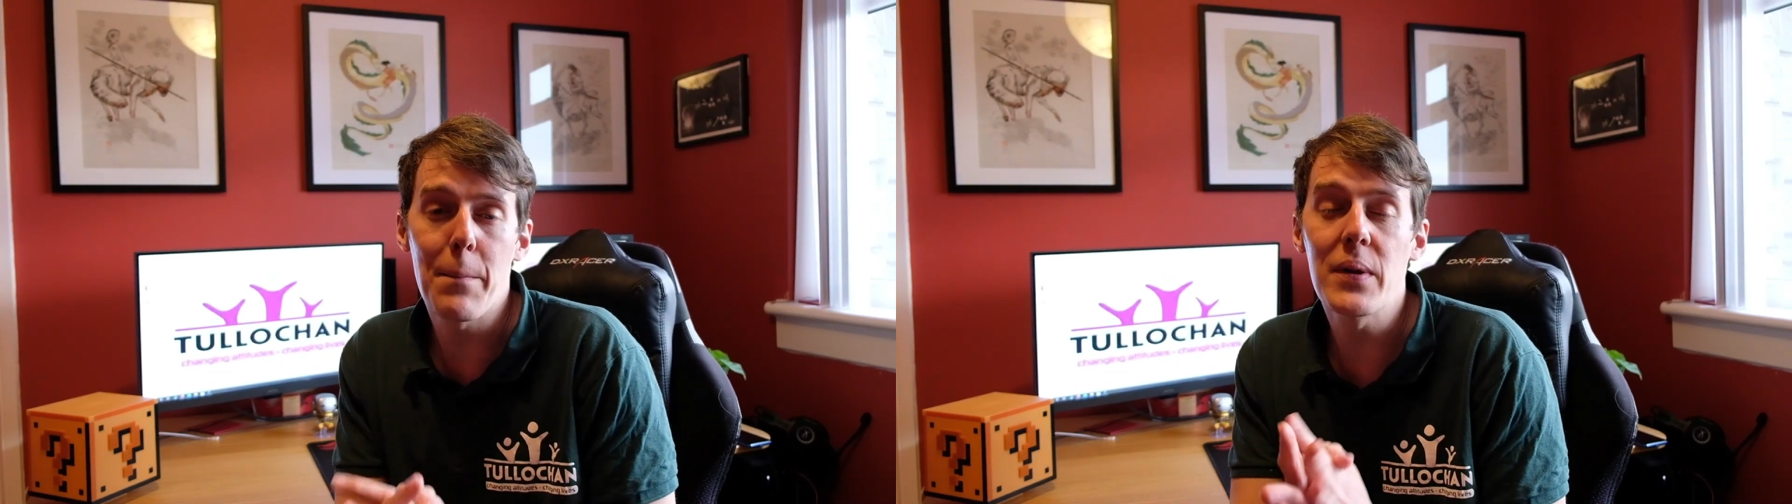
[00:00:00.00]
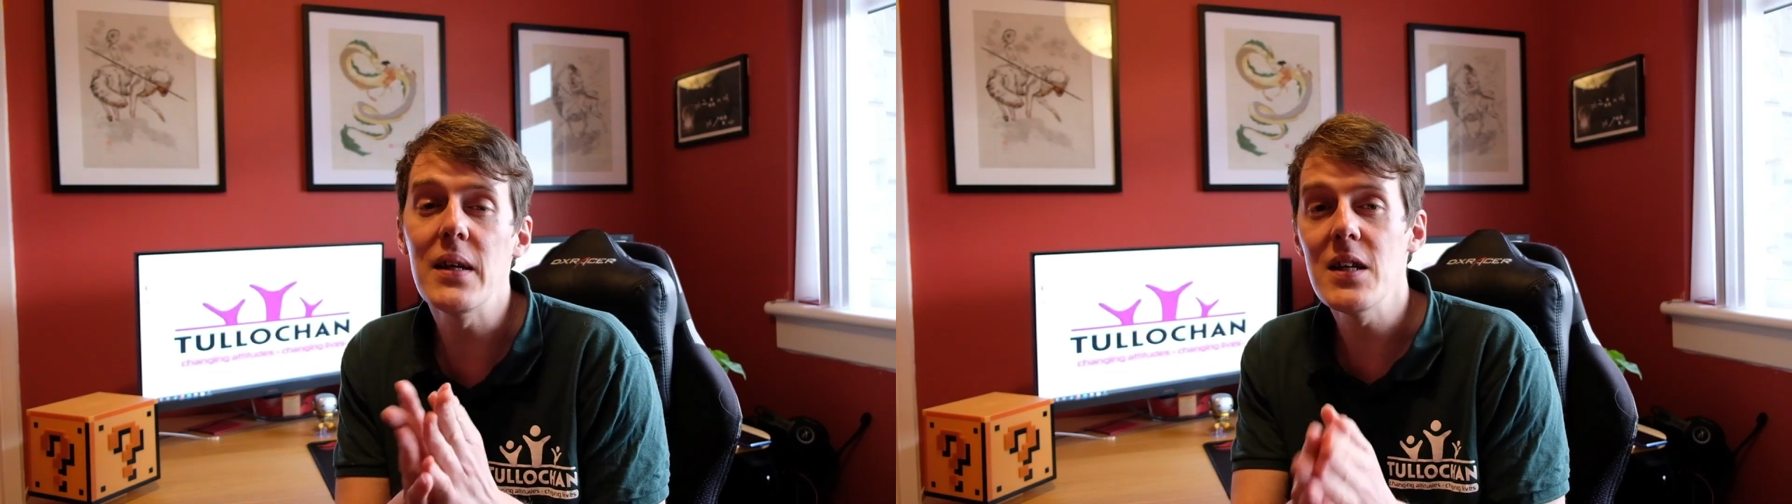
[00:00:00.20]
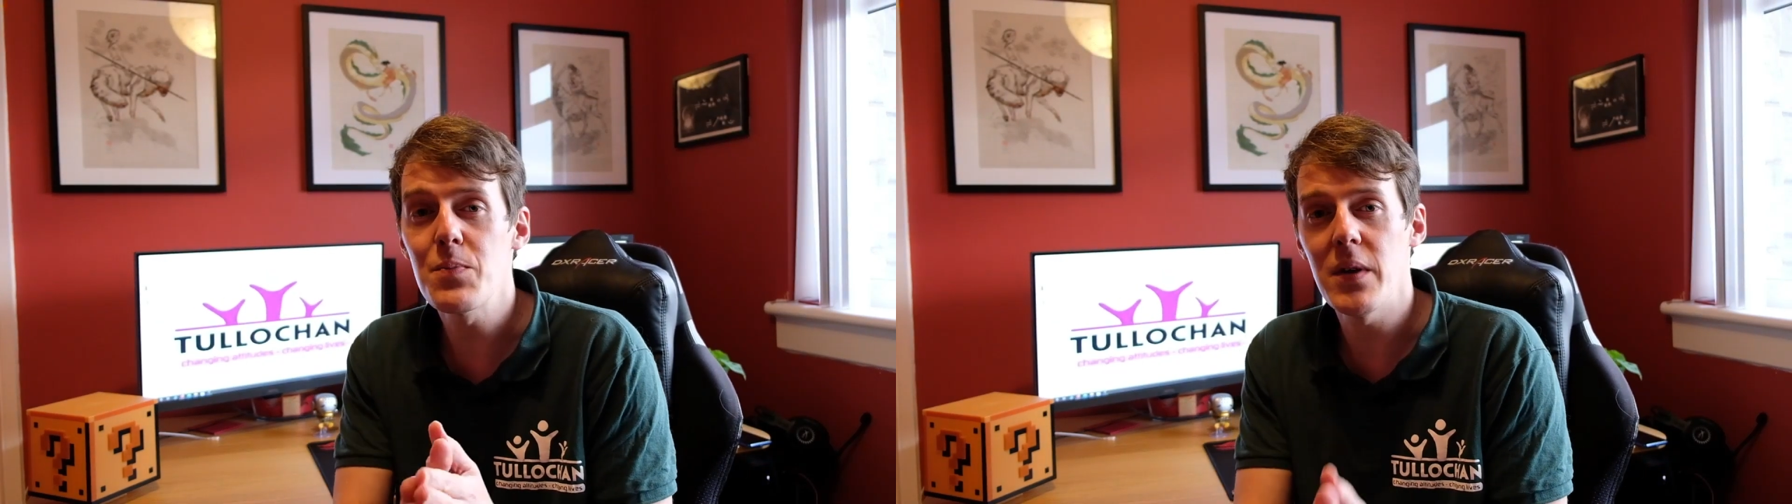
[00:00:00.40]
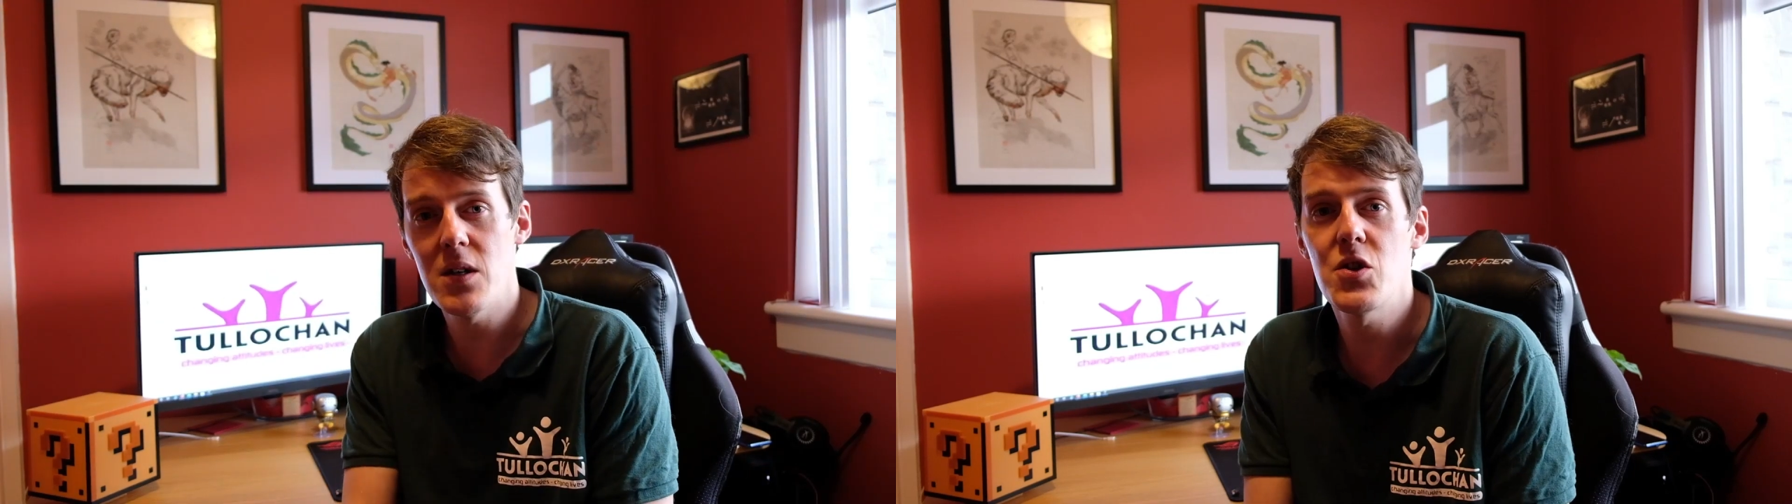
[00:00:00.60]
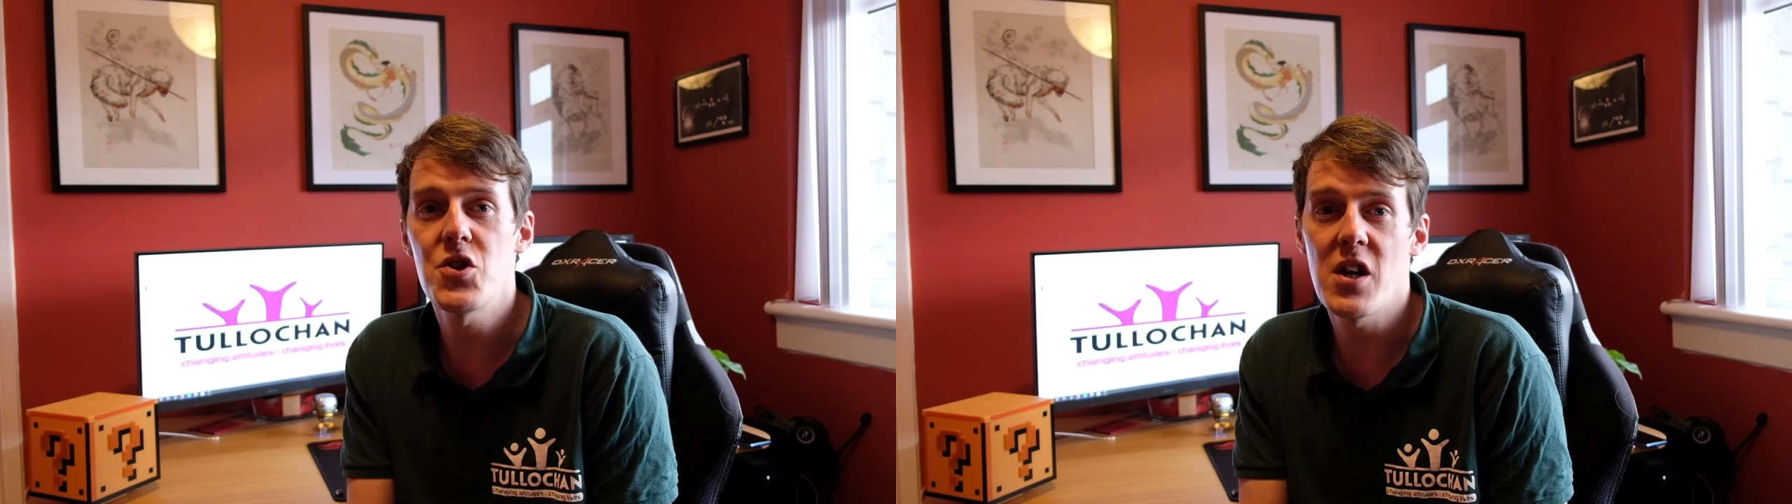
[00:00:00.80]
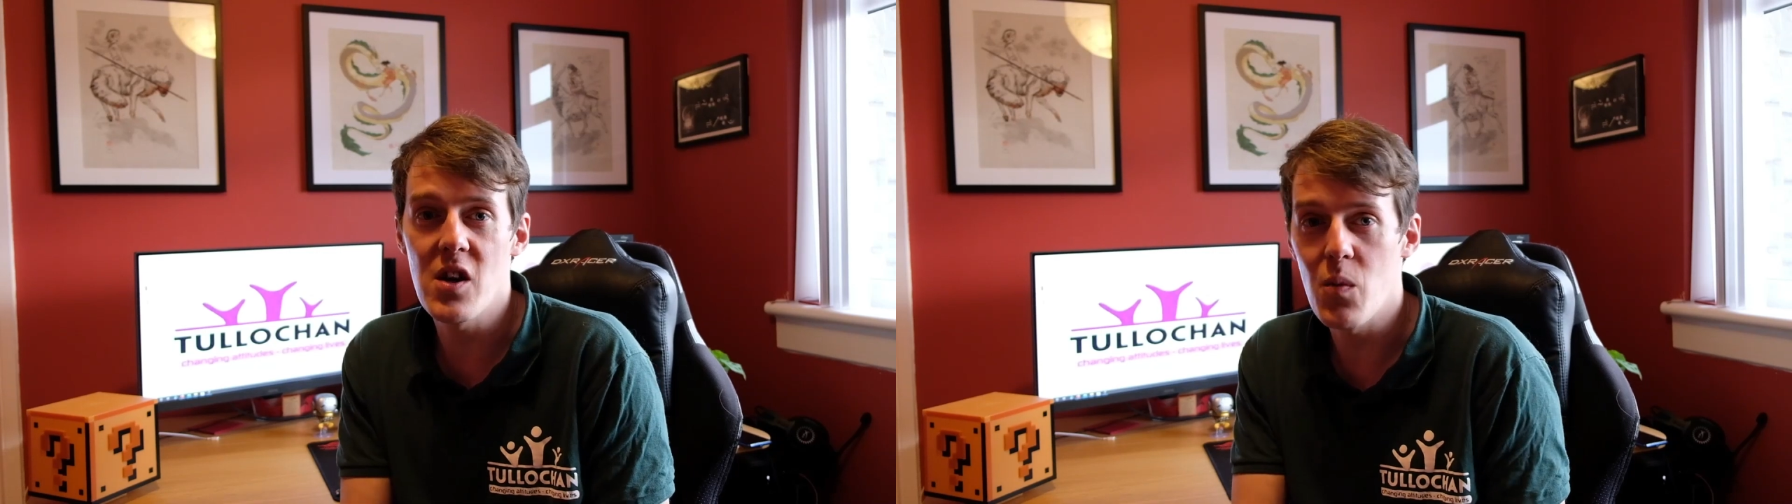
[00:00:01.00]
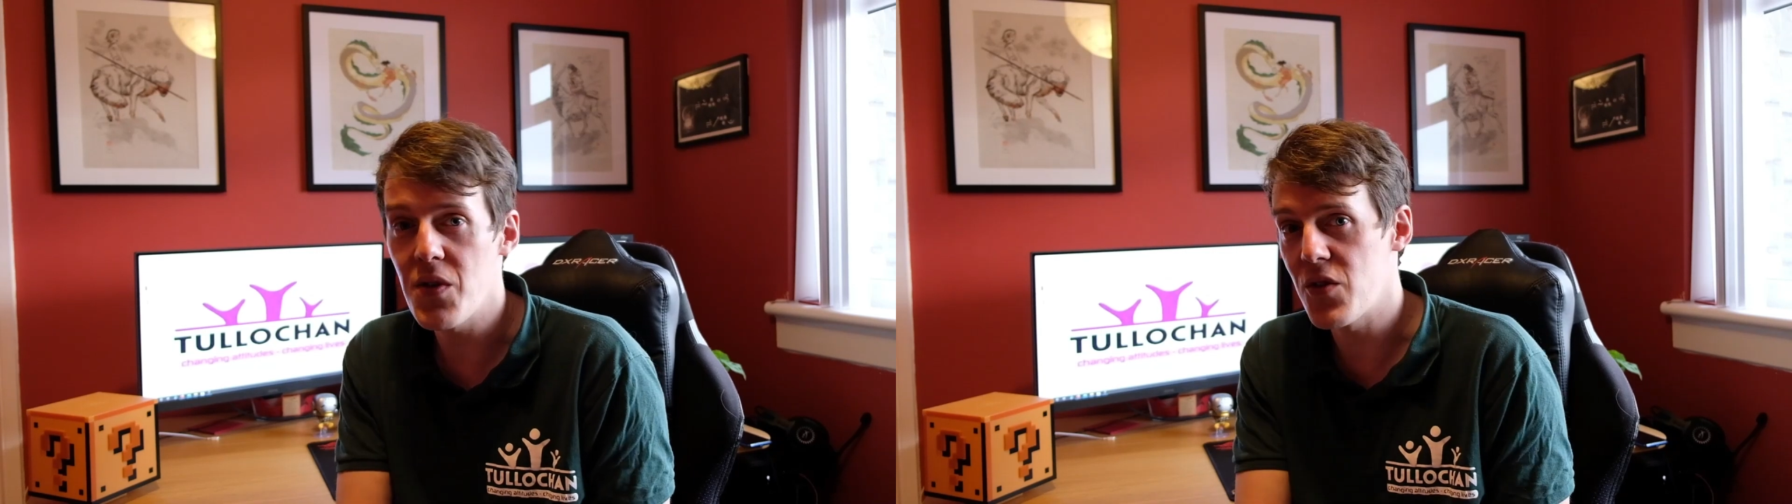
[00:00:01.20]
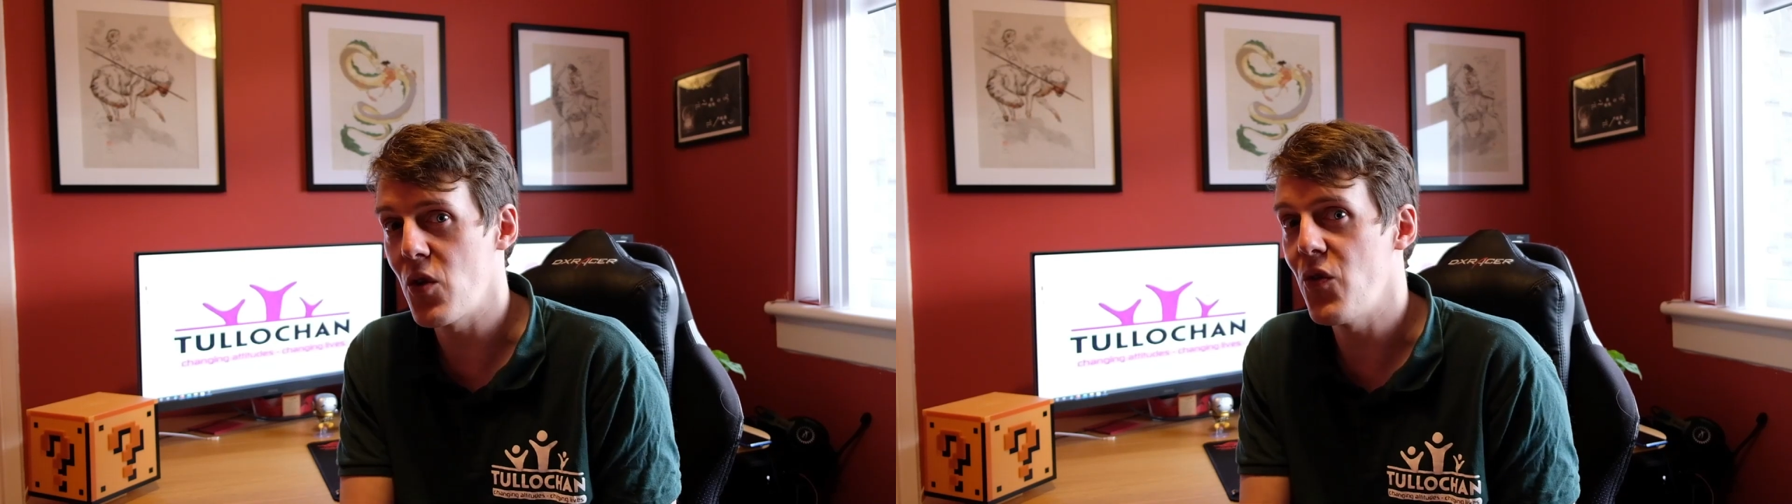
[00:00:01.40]
please, please share
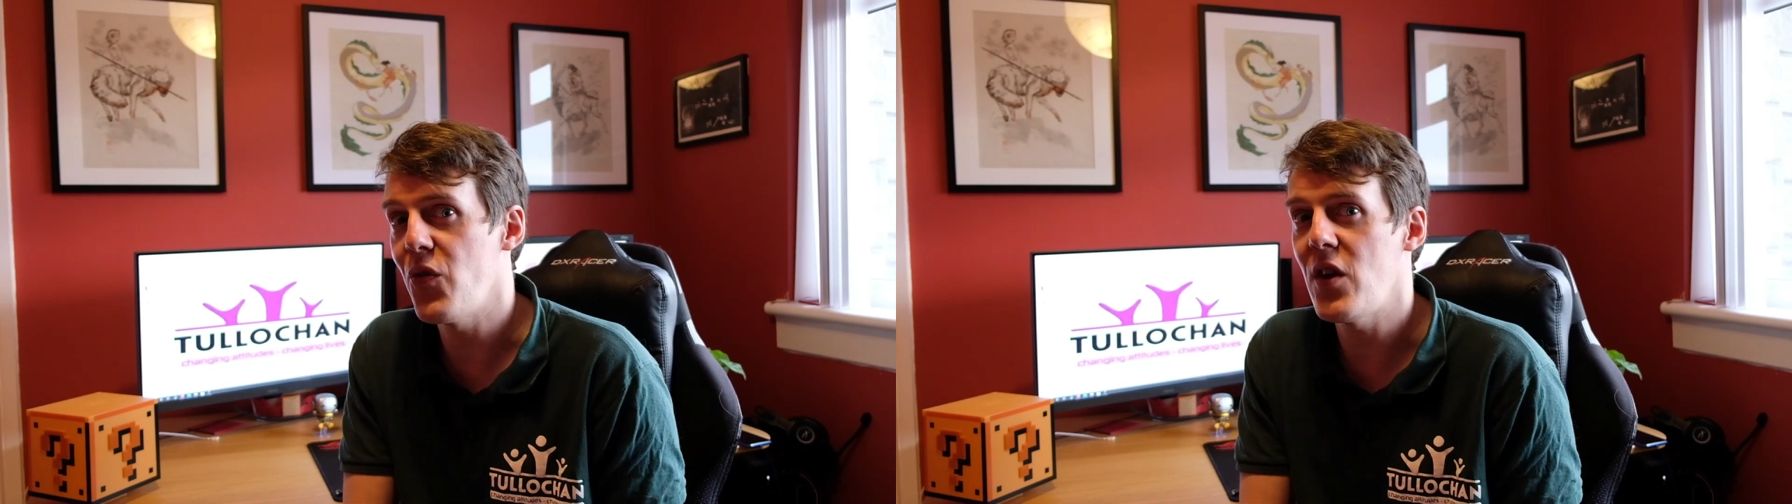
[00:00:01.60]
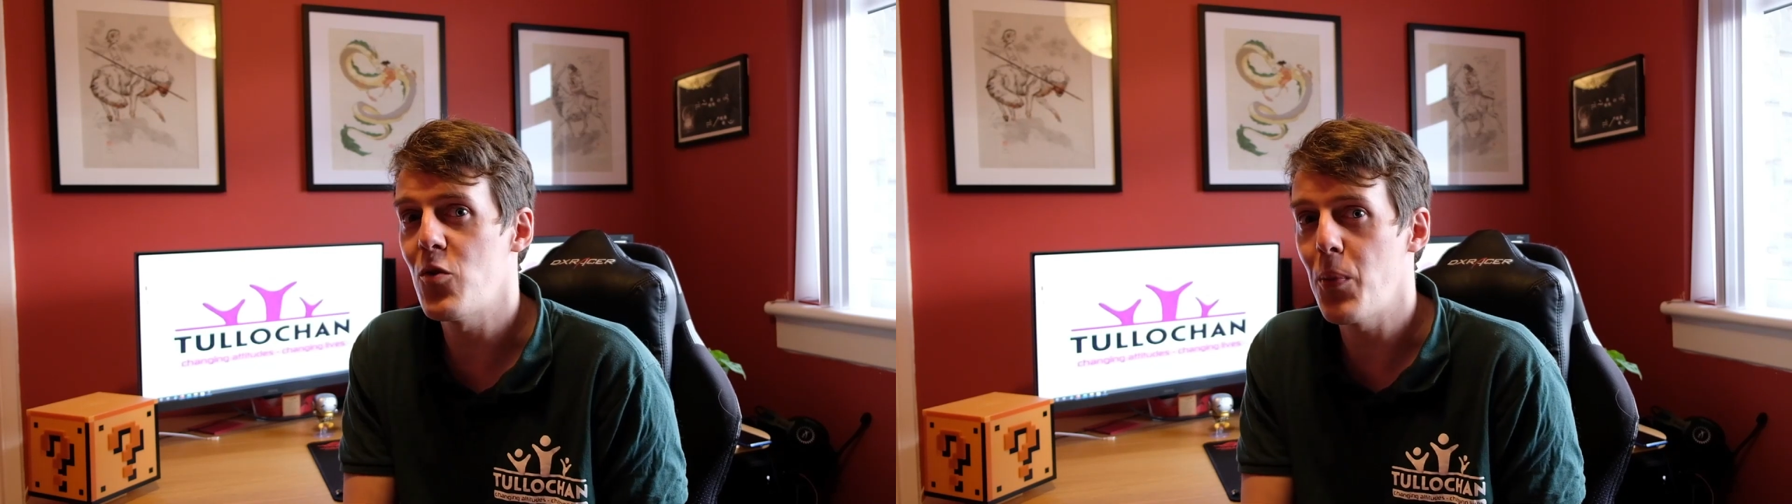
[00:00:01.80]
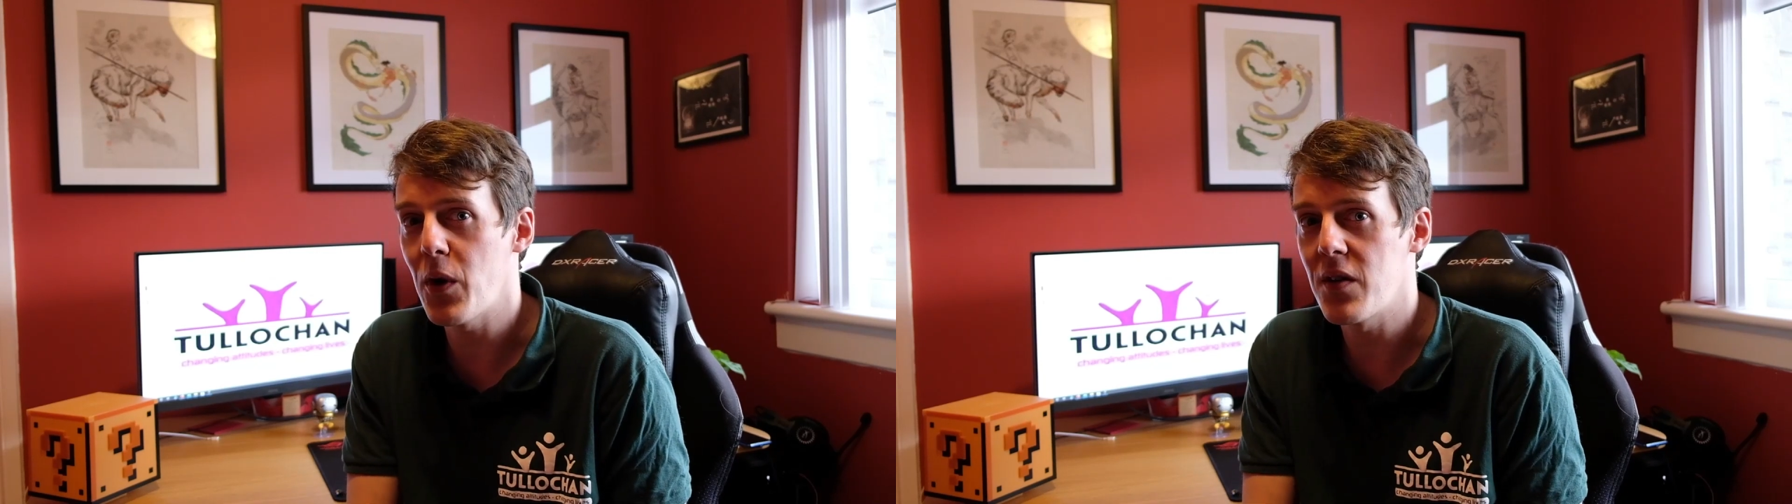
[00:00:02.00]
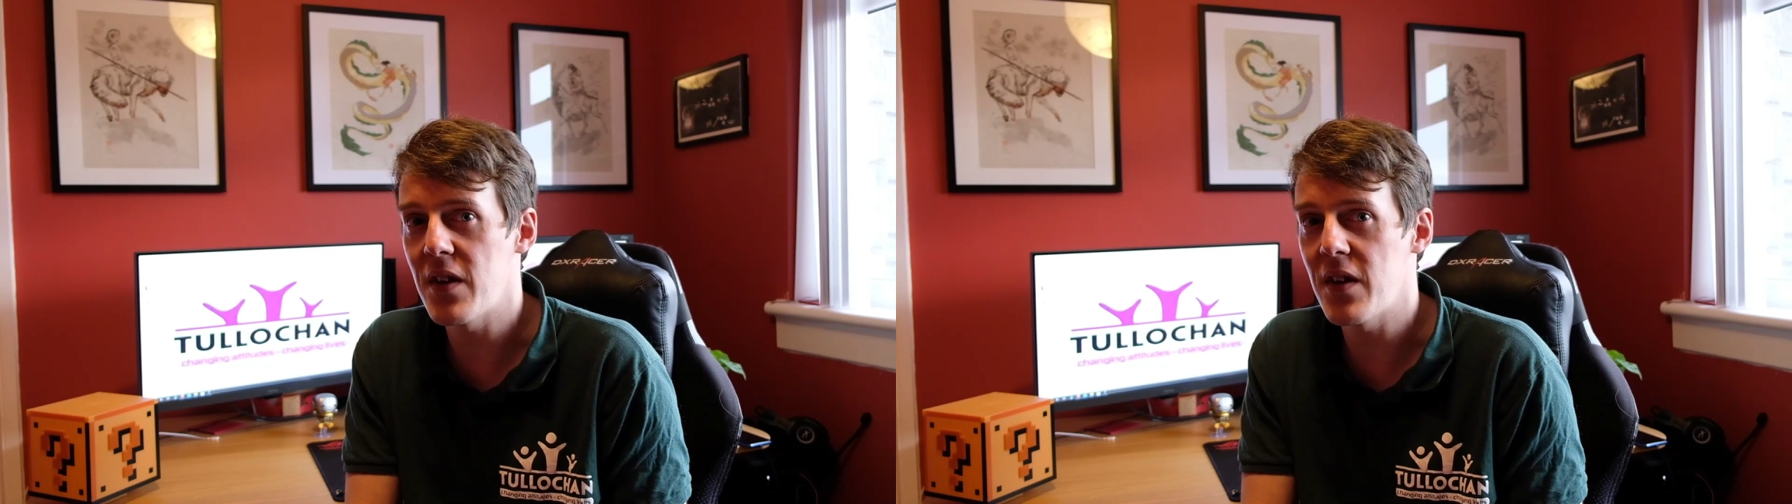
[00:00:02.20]
with us on Facebook.